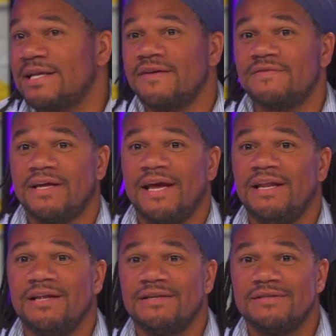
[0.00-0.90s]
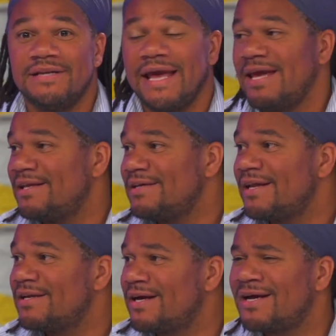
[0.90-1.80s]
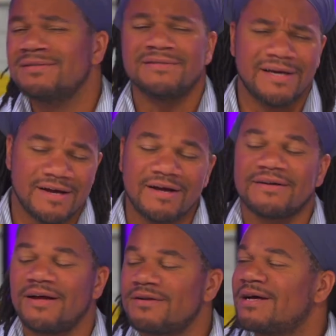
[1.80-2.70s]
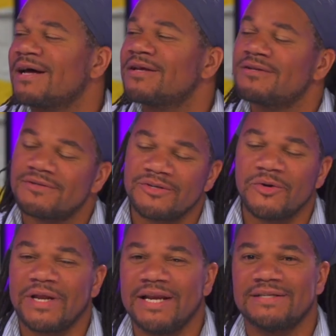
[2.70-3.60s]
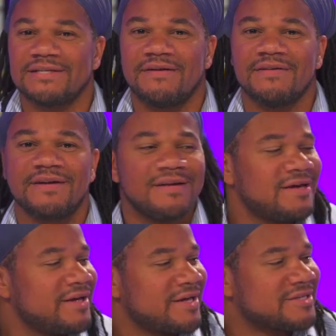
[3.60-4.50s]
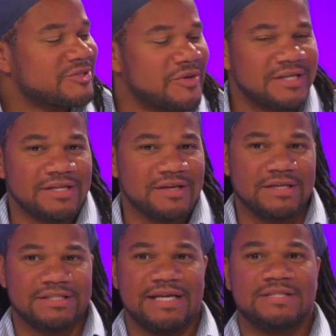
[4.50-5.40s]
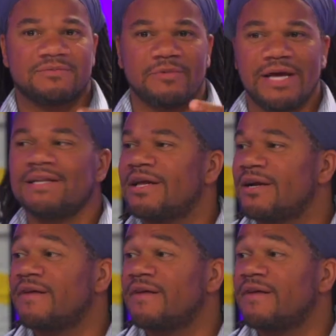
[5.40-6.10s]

I live to 88, 89? Yeah, I can go at 87. So, because that's way later in